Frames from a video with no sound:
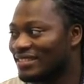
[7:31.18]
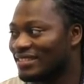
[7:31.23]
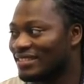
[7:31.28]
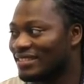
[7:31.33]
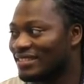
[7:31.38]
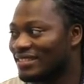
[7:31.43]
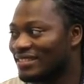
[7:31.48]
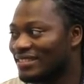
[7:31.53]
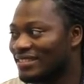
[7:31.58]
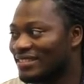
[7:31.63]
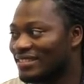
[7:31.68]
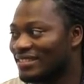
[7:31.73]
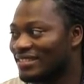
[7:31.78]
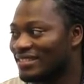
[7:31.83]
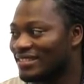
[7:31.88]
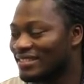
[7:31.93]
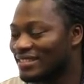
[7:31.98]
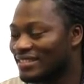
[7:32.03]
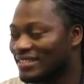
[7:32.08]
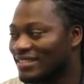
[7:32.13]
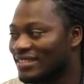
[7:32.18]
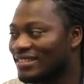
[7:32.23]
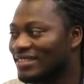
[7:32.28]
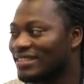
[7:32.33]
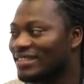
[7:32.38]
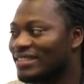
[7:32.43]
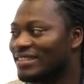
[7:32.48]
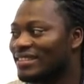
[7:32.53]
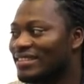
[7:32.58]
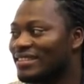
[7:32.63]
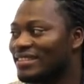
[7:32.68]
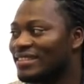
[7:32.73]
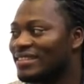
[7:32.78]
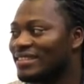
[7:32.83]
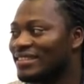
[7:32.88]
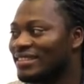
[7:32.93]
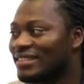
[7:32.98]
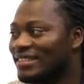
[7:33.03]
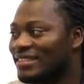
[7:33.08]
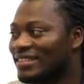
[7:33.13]

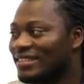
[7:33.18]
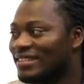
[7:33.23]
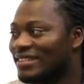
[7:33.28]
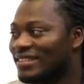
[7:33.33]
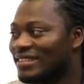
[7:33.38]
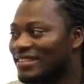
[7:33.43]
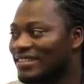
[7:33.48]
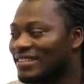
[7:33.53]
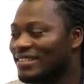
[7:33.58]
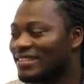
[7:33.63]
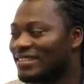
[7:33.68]
No words are spoken by the person on screen.